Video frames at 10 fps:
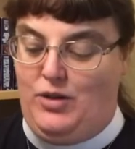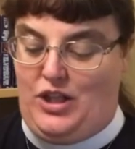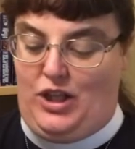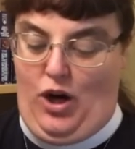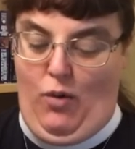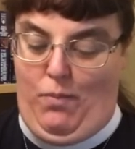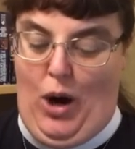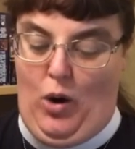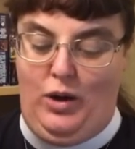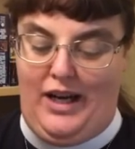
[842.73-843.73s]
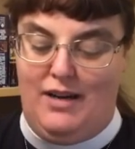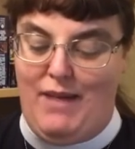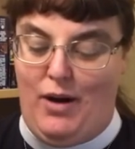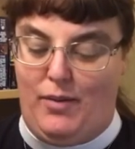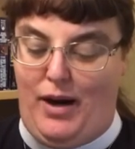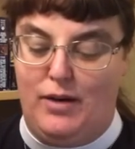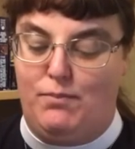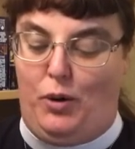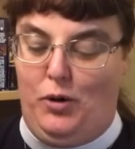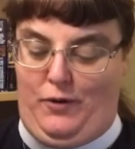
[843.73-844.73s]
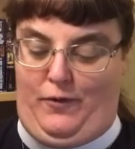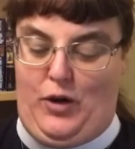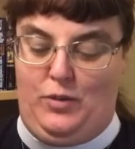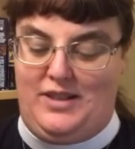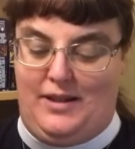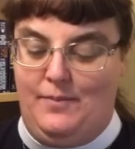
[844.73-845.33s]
to go poking about among poor folks.